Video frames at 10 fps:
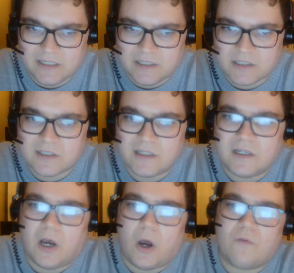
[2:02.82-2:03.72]
status
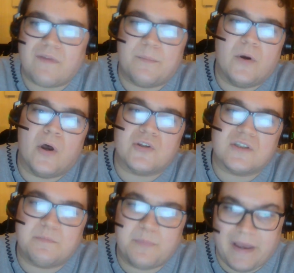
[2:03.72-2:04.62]
of that
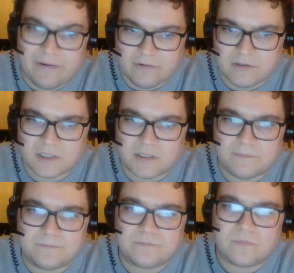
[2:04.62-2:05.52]
person's
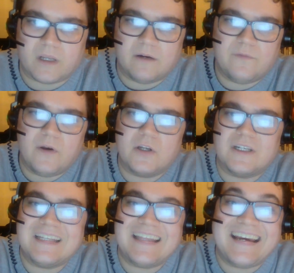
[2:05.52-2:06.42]
parents.
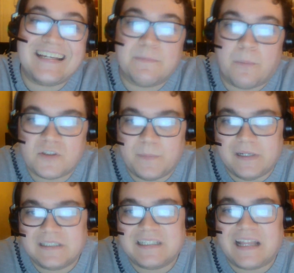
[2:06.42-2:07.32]
Thirdly, there is a
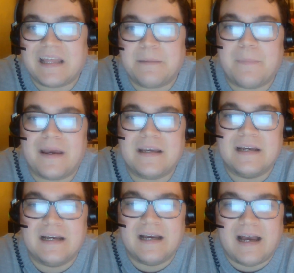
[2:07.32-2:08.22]
possibility that they
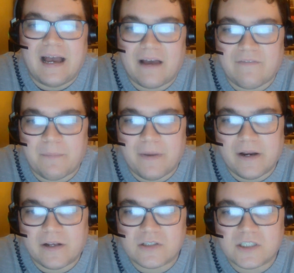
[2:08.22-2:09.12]
may have
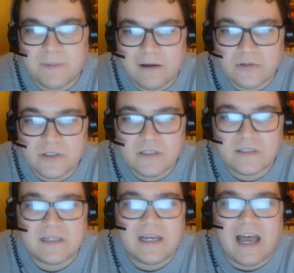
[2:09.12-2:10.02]
American
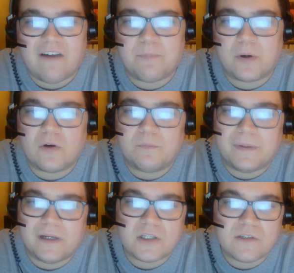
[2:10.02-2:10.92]
spouses, have
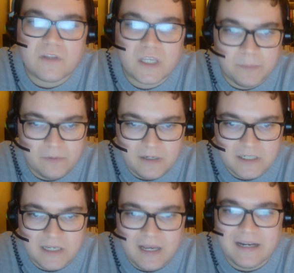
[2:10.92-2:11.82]
become pillars of the
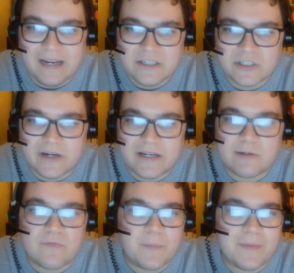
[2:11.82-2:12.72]
community and
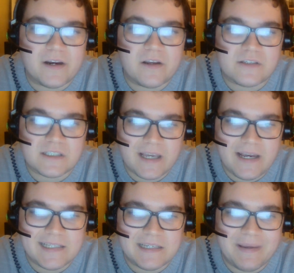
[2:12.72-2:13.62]
integrated with American
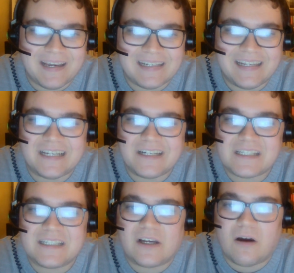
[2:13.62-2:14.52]
society, making it
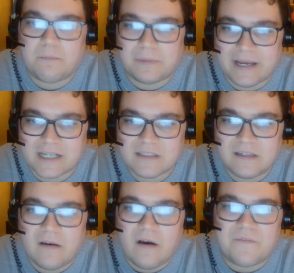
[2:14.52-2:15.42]
increasingly complex
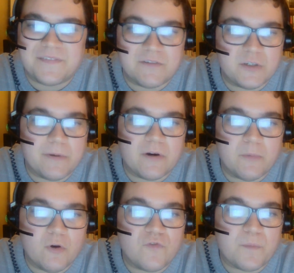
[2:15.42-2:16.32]
for them to be
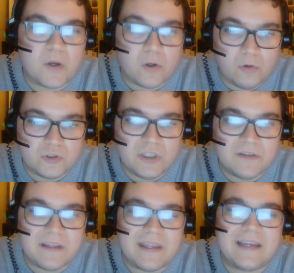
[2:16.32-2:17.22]
removed from the
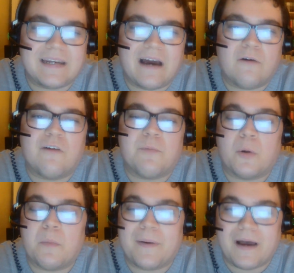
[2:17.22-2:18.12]
culture that they now have
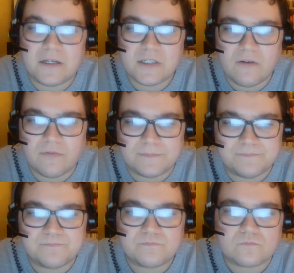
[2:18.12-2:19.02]
become a part of.
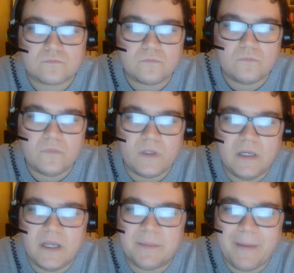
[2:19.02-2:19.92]

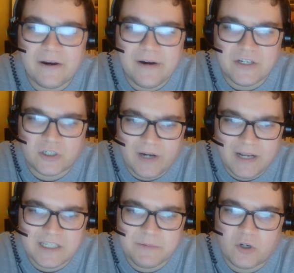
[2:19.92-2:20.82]
The migration
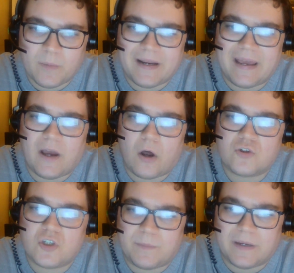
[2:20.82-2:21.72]
crisis is becoming a
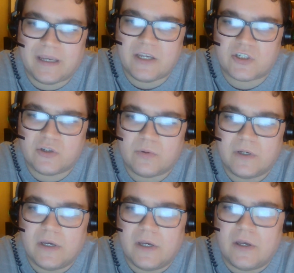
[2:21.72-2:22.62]
hot topic issue
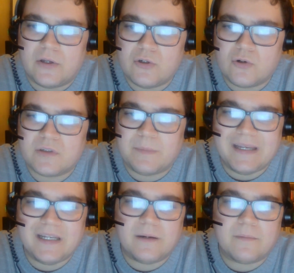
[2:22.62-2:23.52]
due to
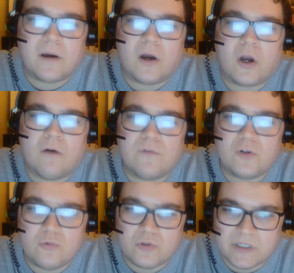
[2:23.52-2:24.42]
media
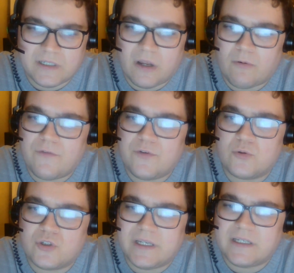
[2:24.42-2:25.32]
convoluting
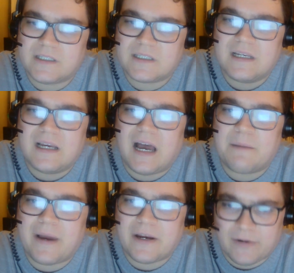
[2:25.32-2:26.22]
refugees
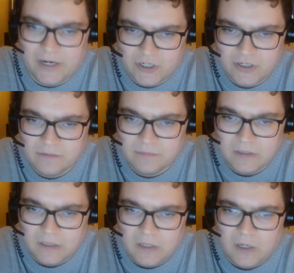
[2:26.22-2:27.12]
and migration.
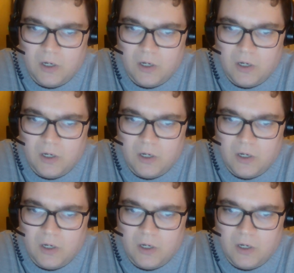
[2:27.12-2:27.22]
